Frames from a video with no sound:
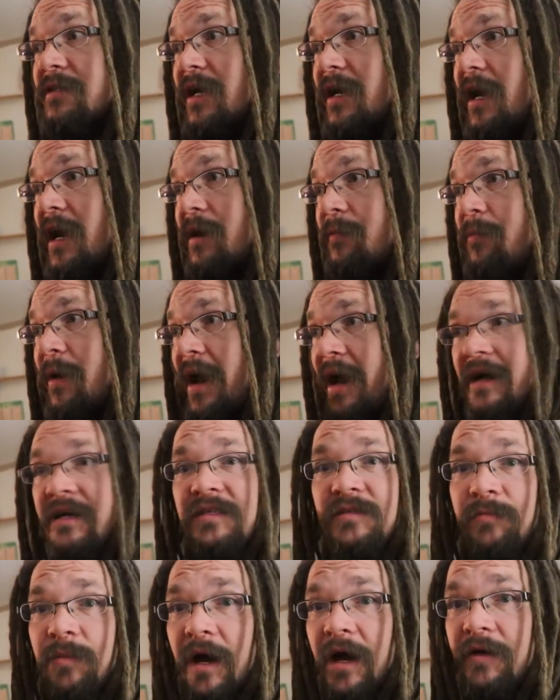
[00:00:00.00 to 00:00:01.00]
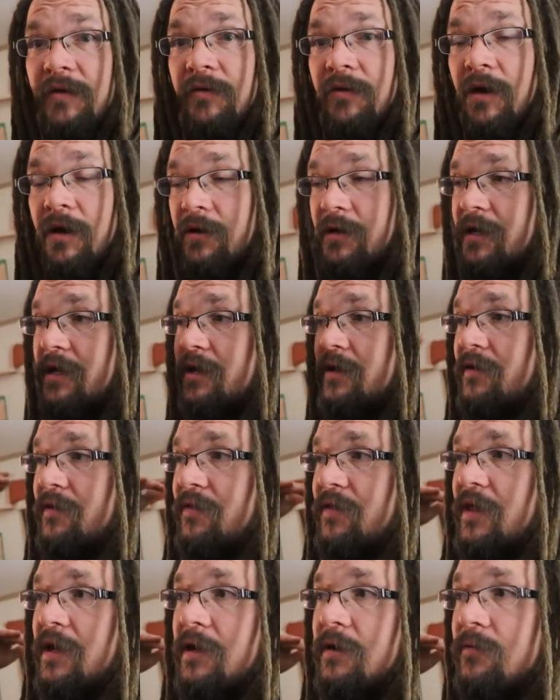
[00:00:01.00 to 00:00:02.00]
I, I, passed by their area.
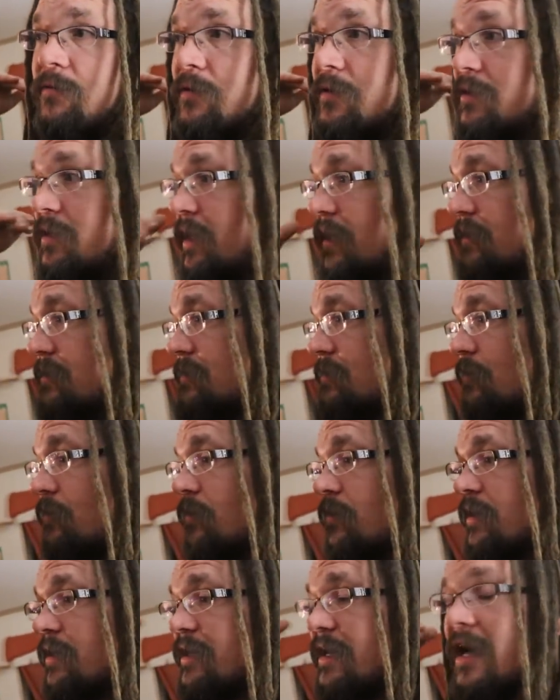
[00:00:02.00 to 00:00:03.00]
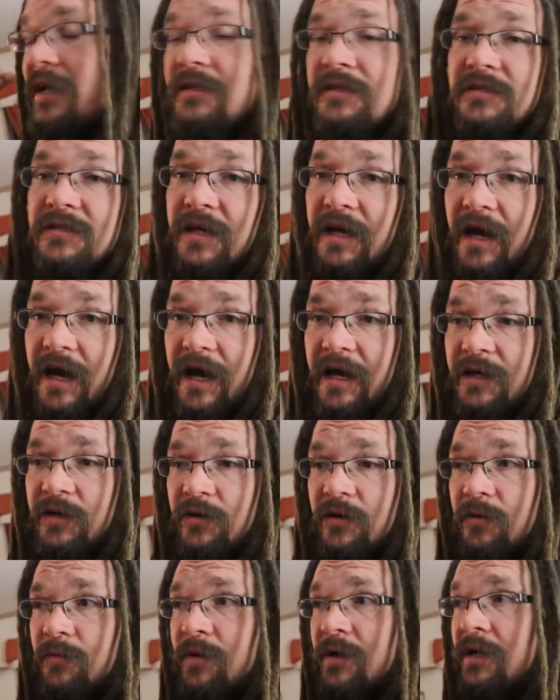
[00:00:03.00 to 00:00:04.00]
They were next door. Got to say hi to
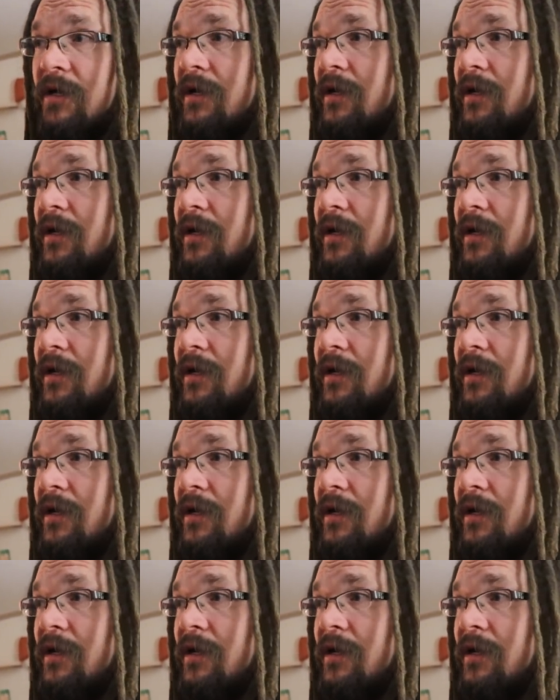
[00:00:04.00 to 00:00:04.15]
them.